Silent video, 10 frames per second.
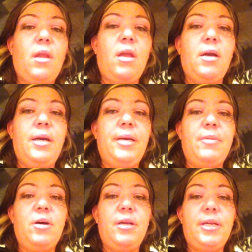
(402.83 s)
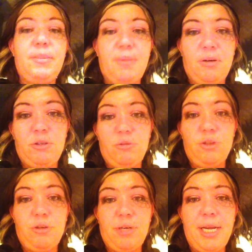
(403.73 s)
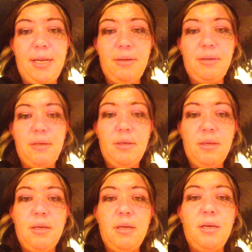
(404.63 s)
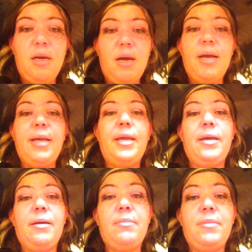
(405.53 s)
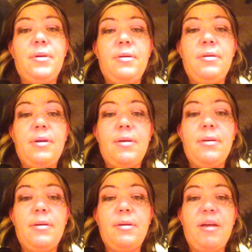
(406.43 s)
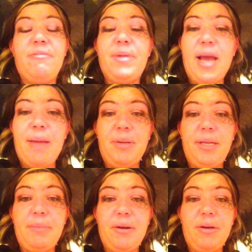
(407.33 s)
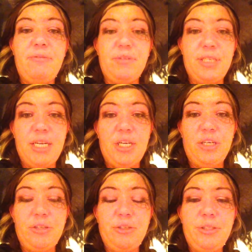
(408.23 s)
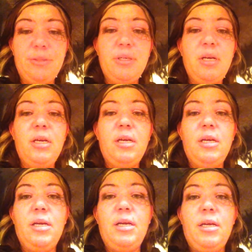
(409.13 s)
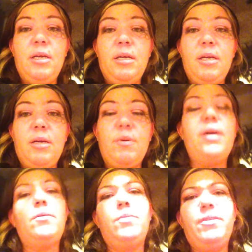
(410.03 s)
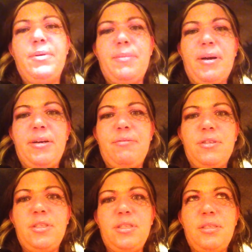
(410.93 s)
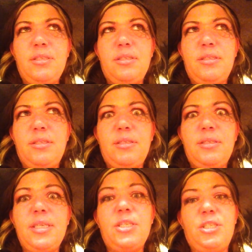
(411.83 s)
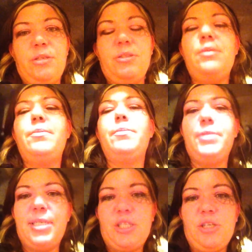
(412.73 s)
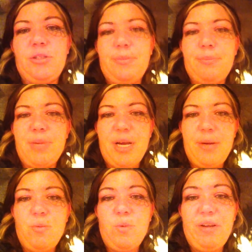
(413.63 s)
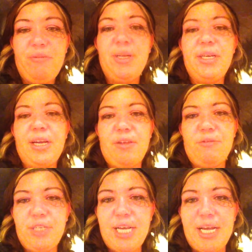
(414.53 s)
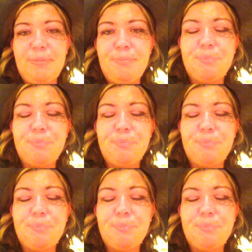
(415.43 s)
I am on a spiritual journey. I've been happily married for 10 years. Well, we've been married for 6 years. 6 years. But we've been together for 10.